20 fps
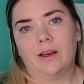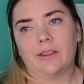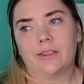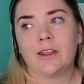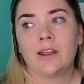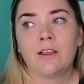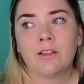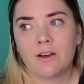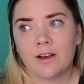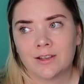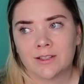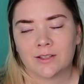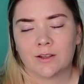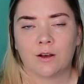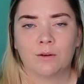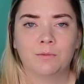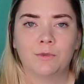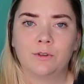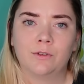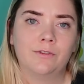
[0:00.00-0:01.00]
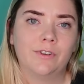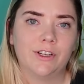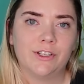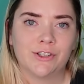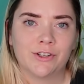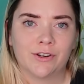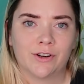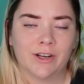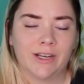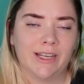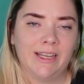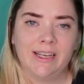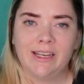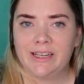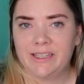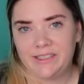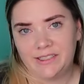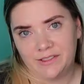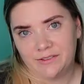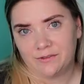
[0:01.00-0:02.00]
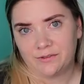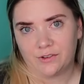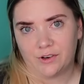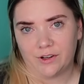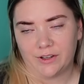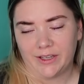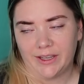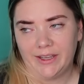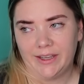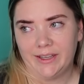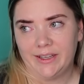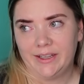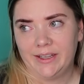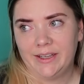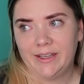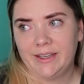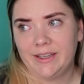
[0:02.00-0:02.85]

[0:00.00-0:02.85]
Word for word: then I lost all motivation on it I didn't frog it